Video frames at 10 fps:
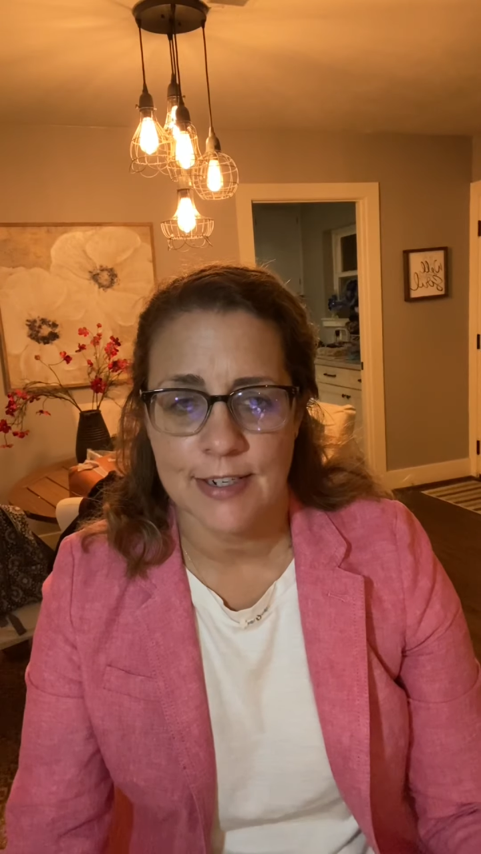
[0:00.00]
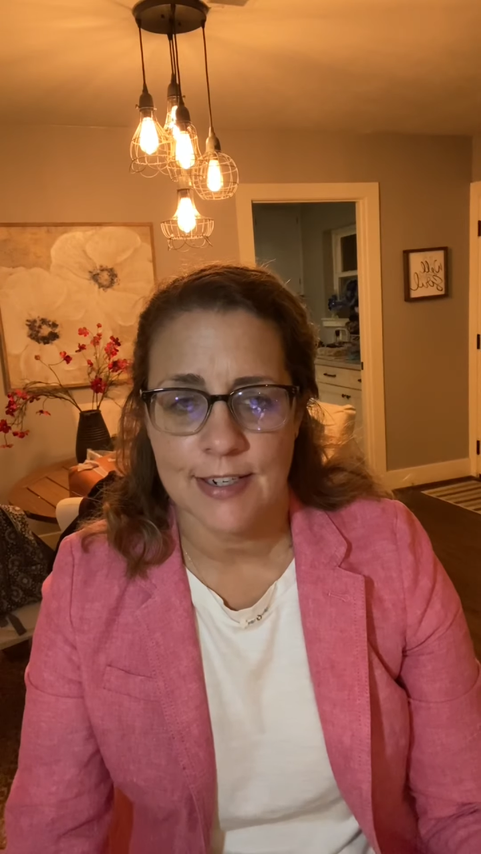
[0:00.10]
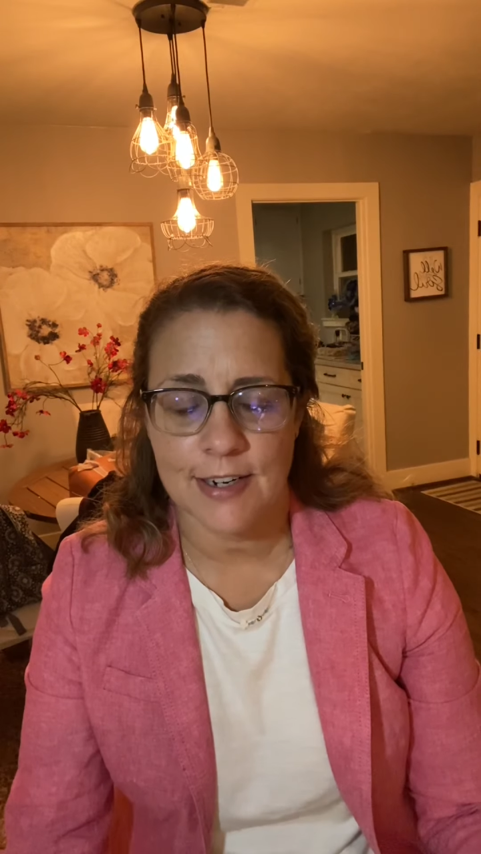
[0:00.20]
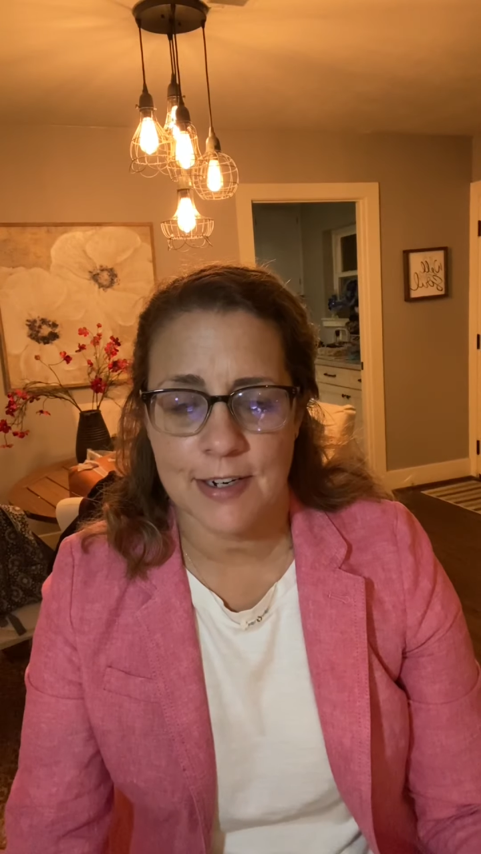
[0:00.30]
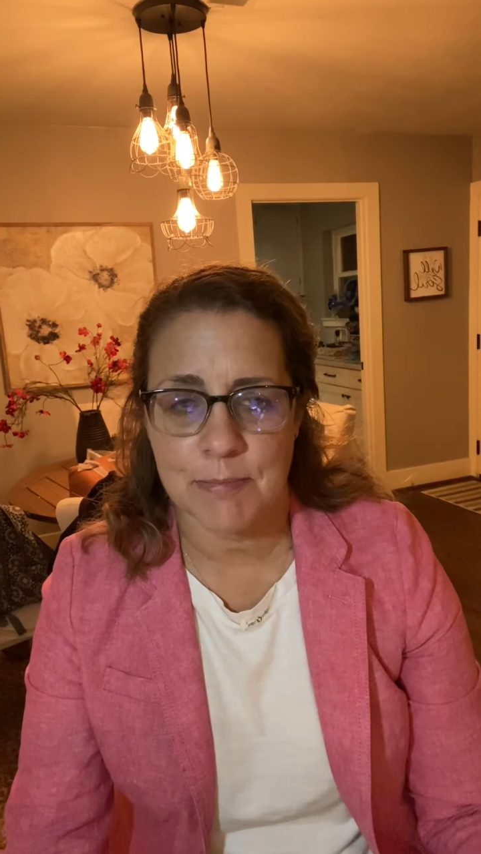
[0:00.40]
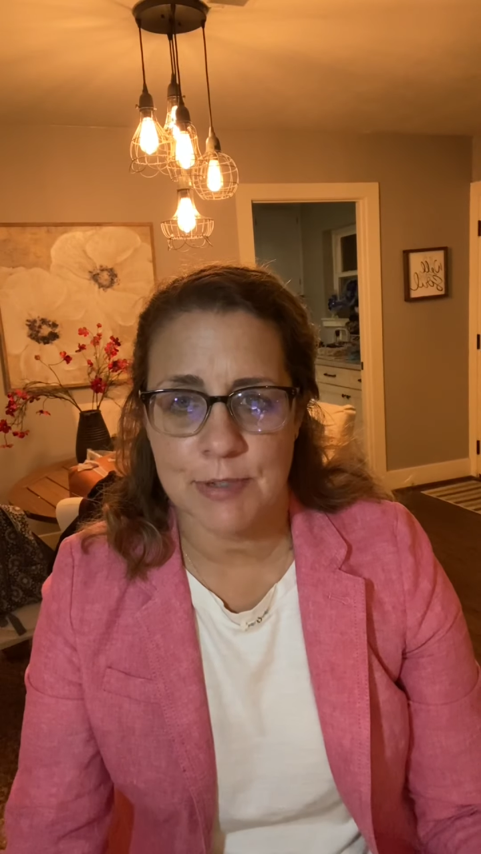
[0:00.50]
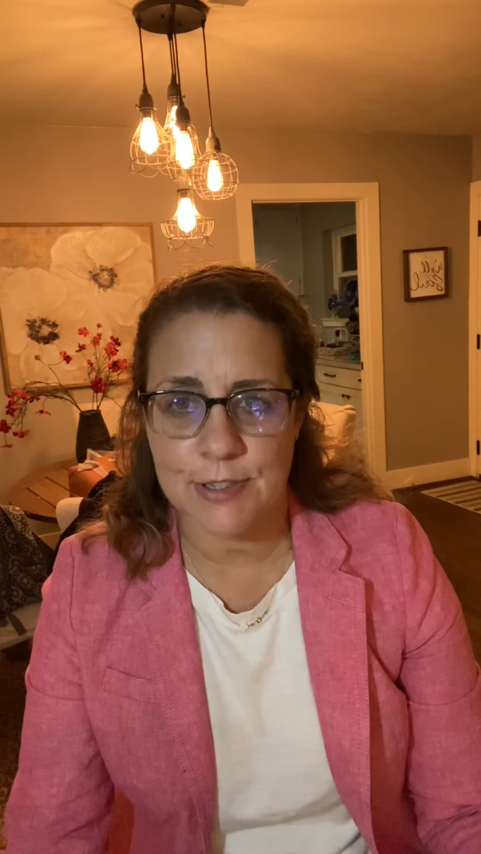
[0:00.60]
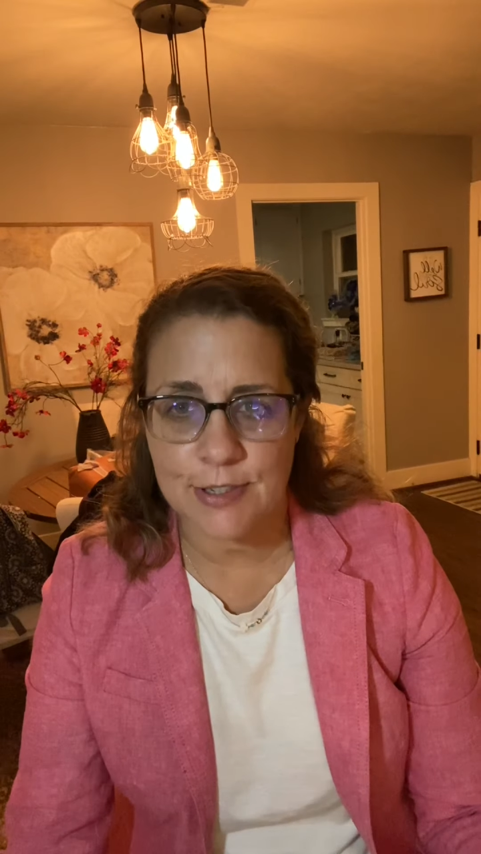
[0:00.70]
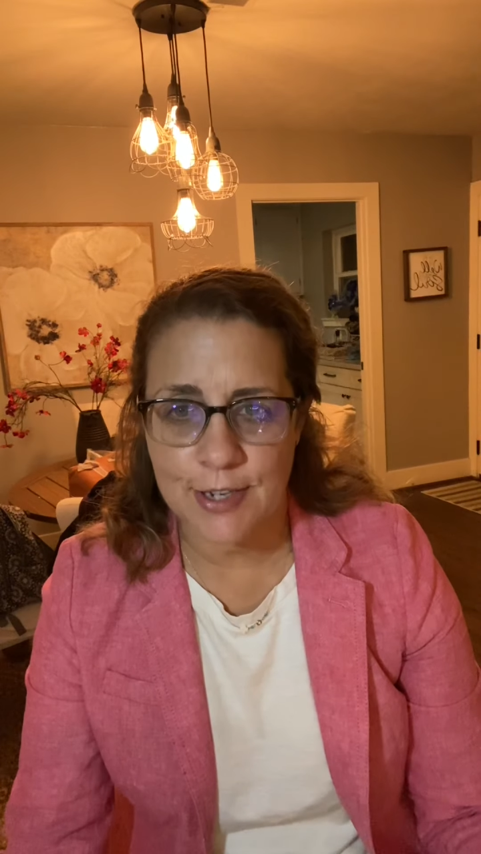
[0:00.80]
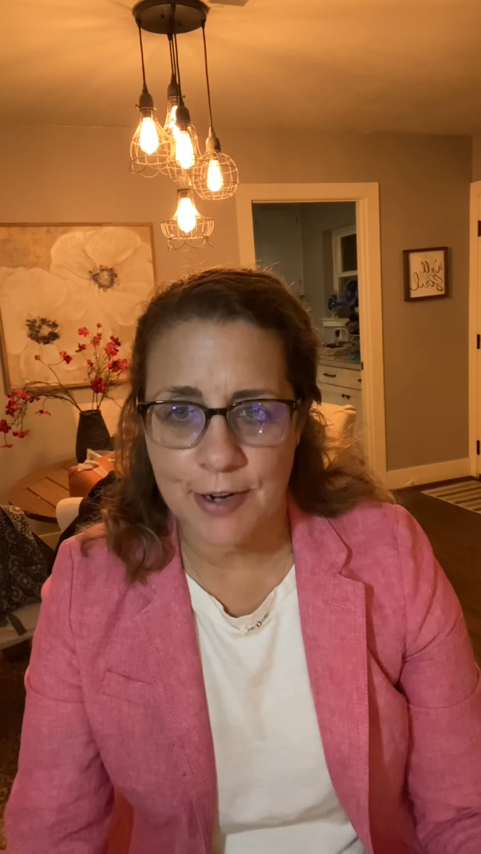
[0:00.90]
of
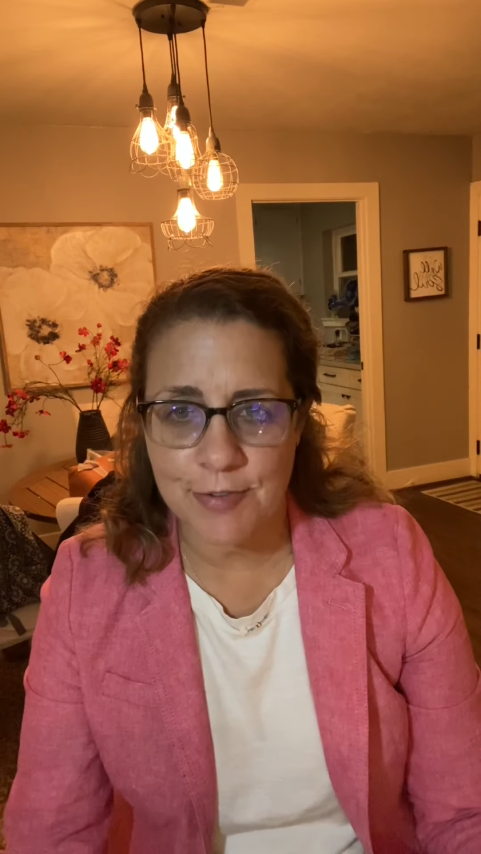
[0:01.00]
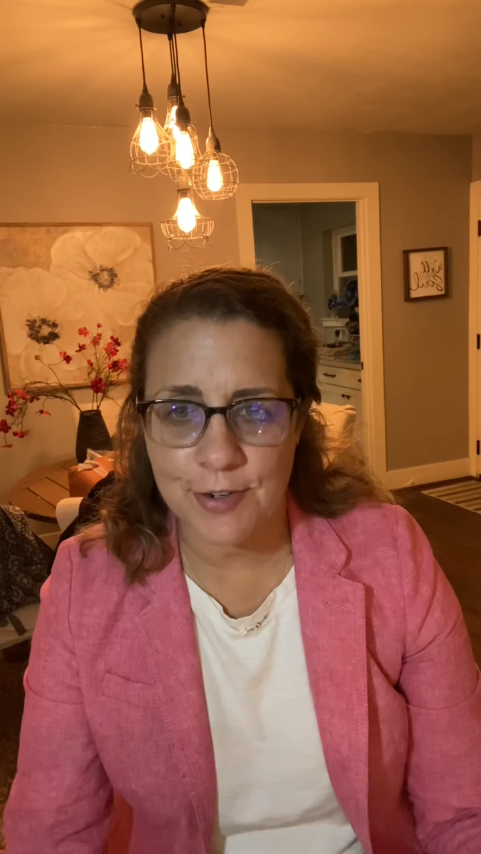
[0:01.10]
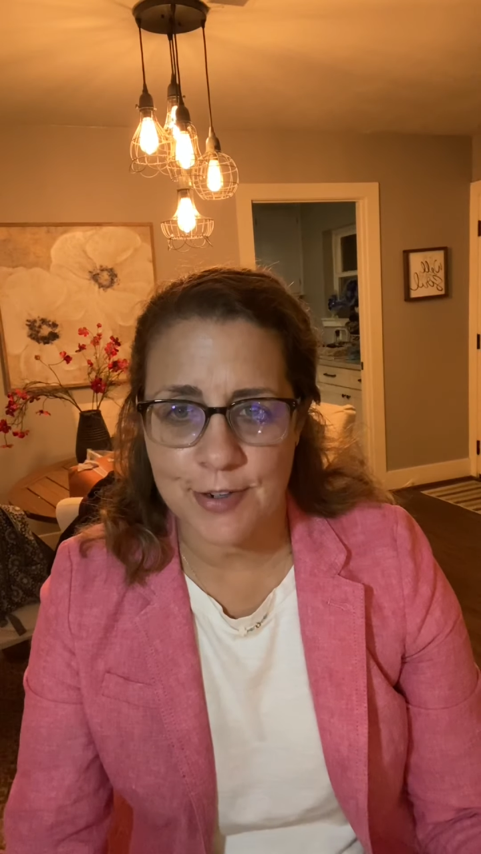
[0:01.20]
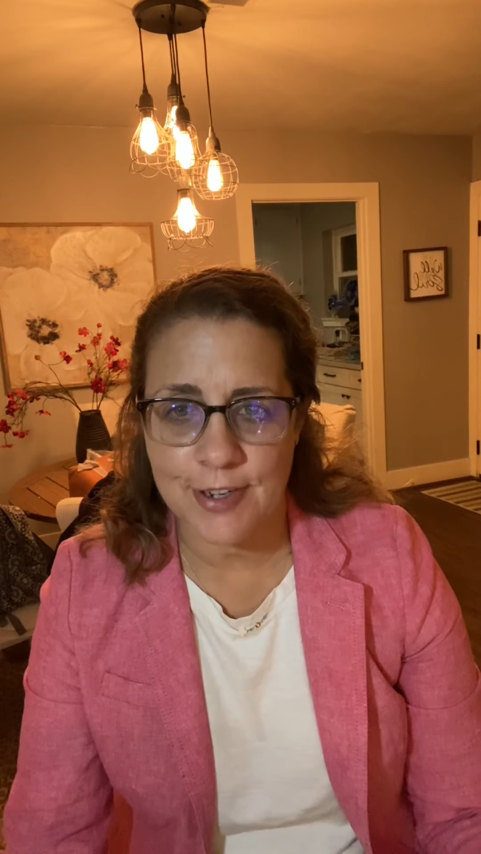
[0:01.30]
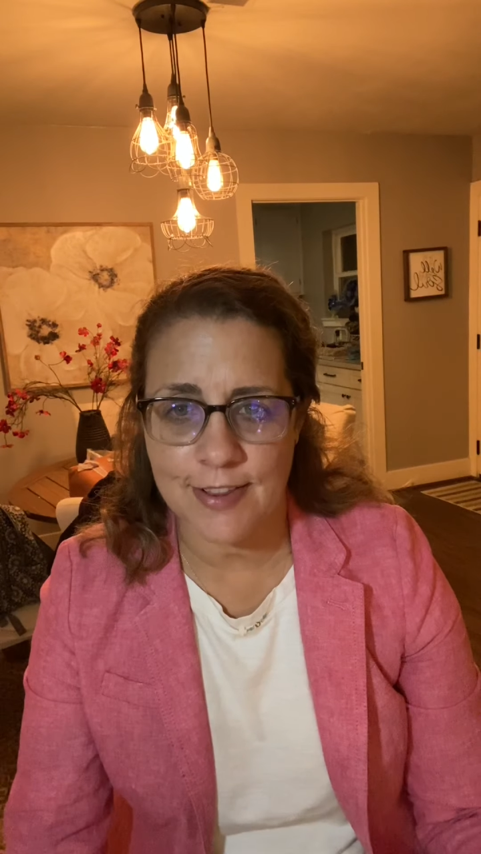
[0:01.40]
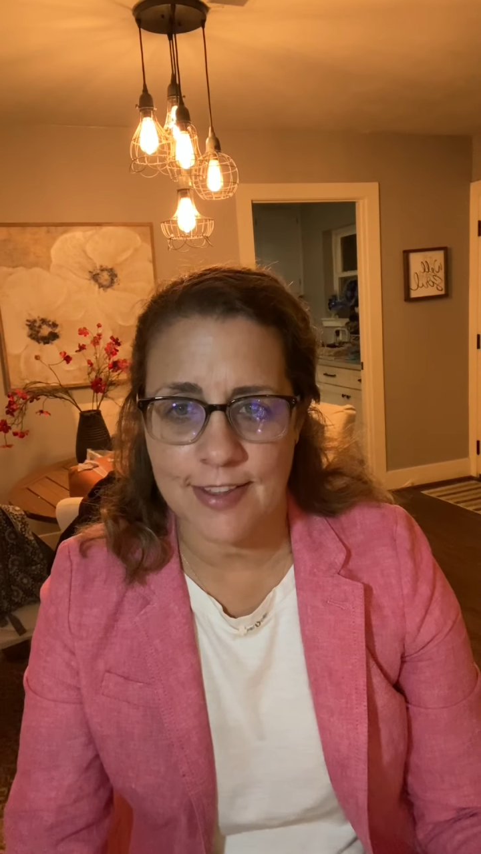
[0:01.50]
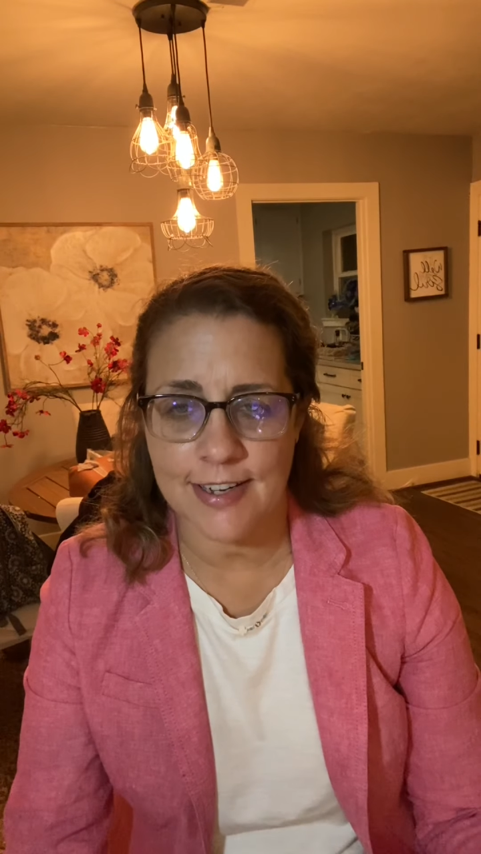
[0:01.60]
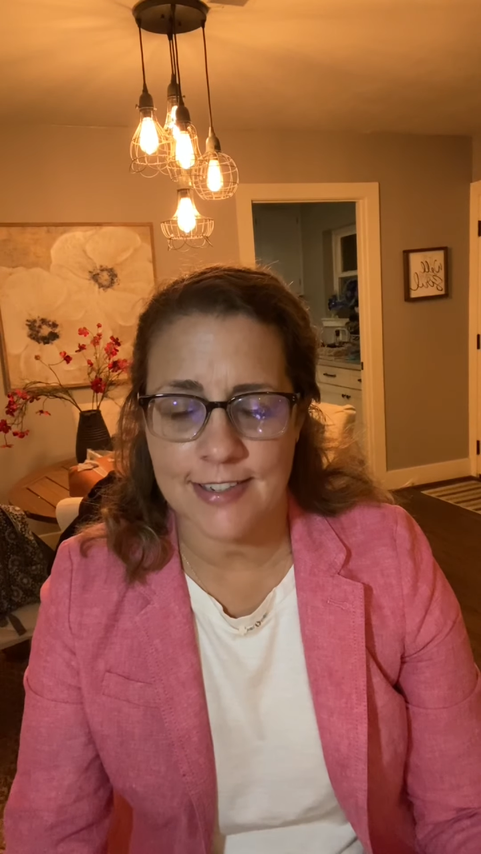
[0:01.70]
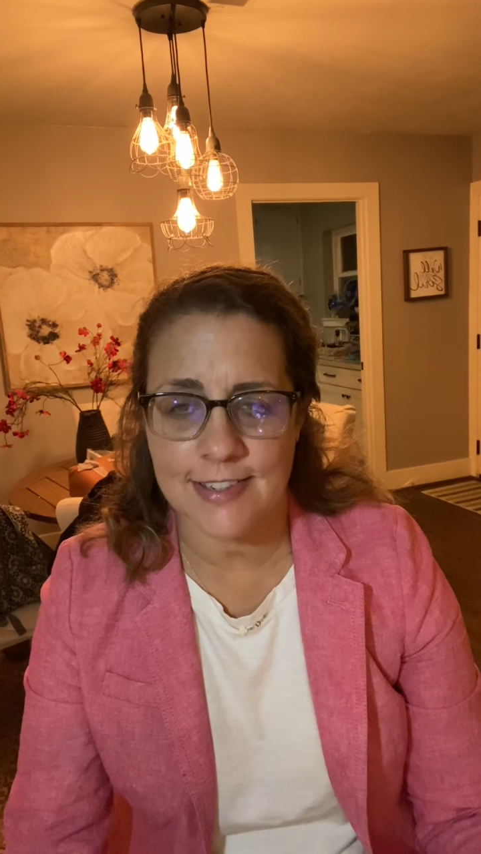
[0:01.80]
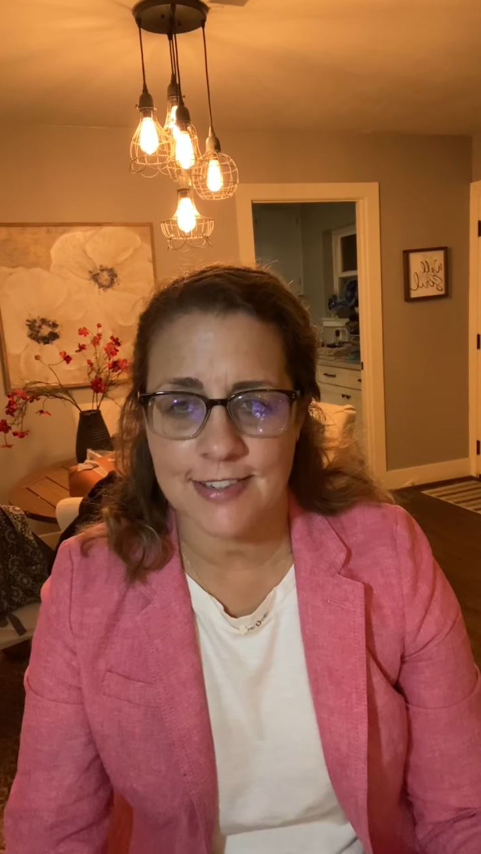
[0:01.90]
discovered
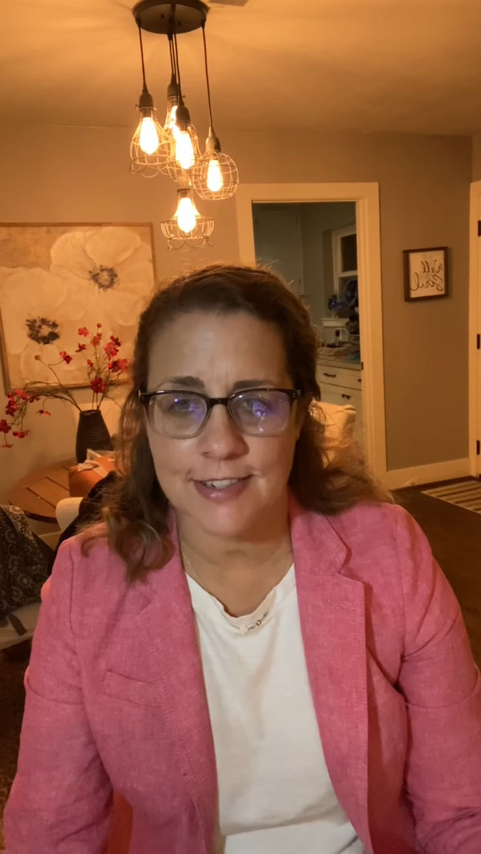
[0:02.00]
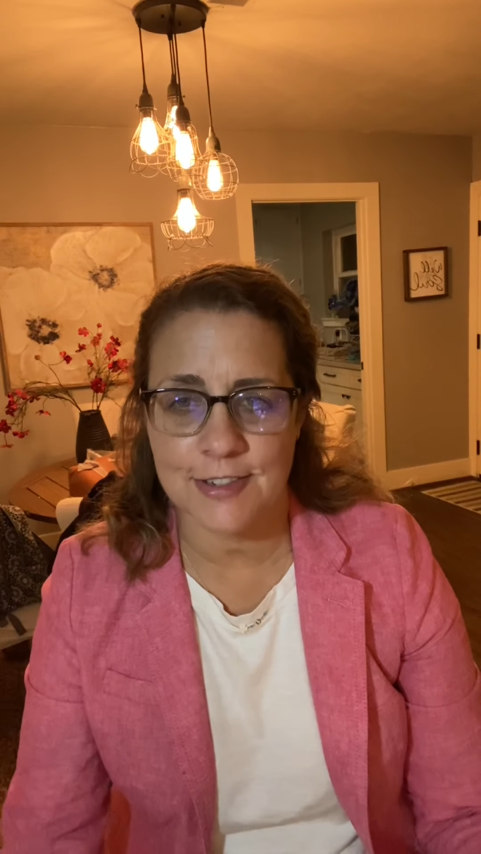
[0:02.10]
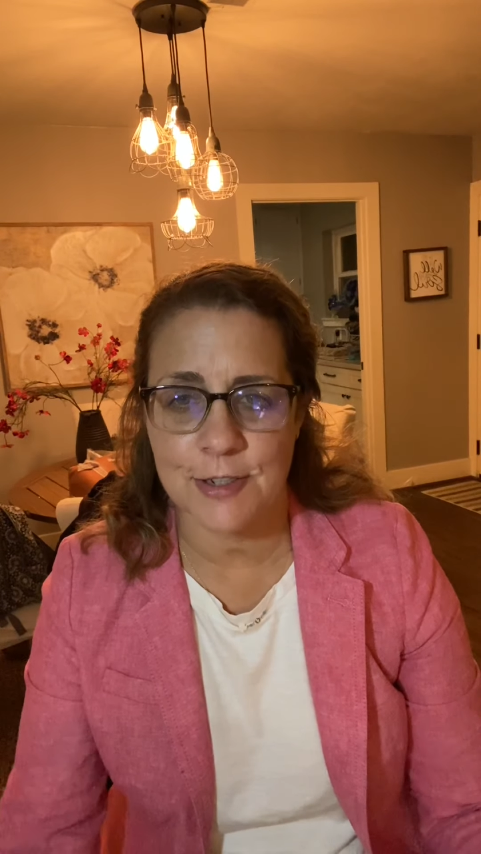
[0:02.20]
this